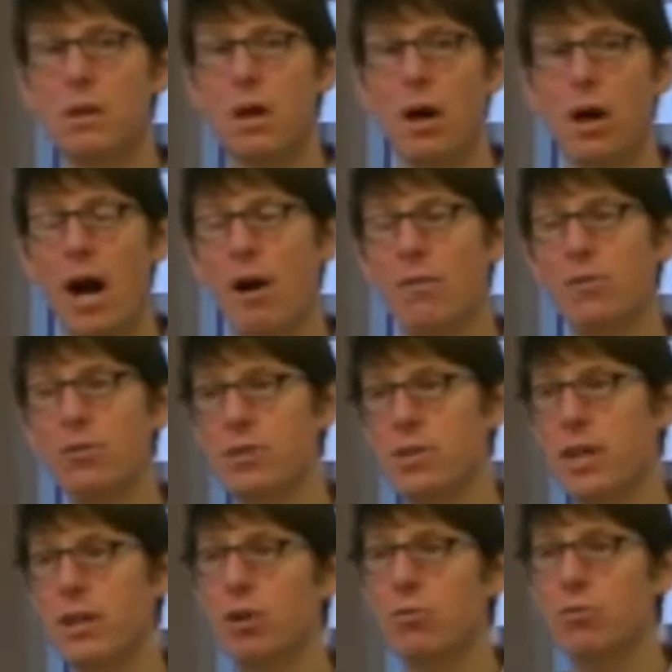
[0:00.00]
or uh, however you
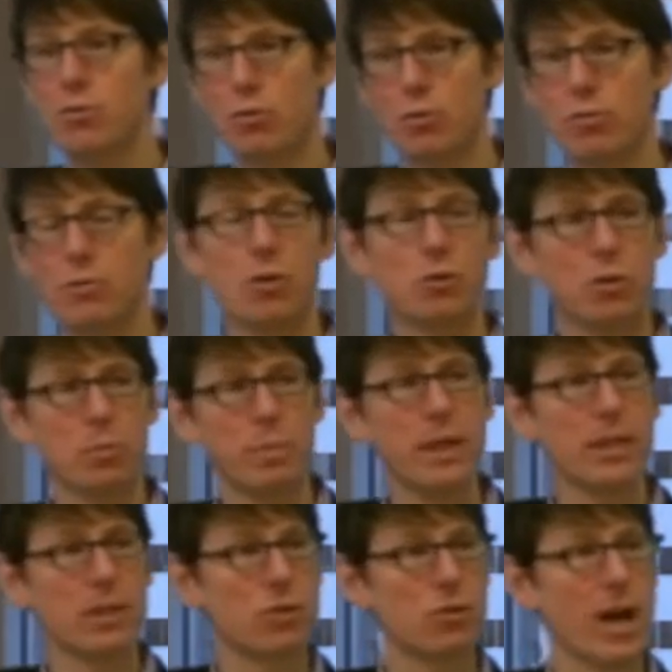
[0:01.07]
design your own sort of social
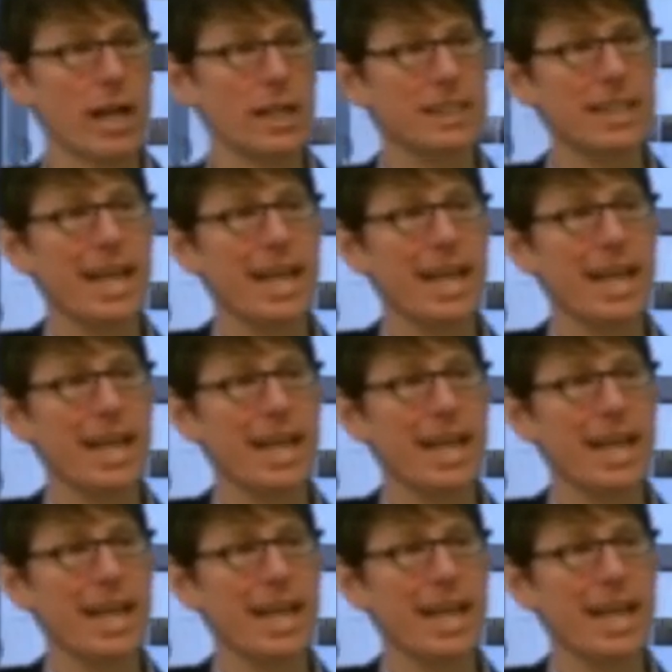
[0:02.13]
media strategy,